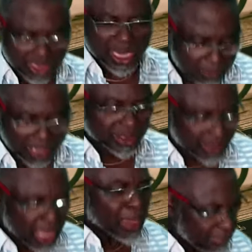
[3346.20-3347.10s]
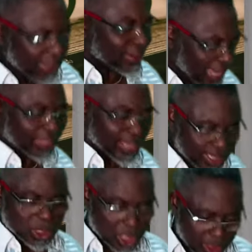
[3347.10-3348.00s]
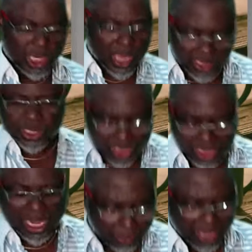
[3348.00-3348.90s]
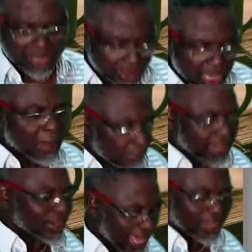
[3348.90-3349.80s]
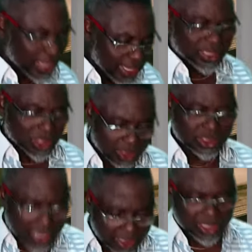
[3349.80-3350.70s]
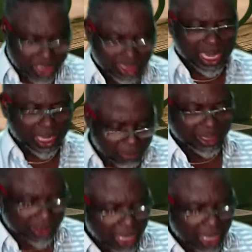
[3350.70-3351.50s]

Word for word: like men like angels like men like angels like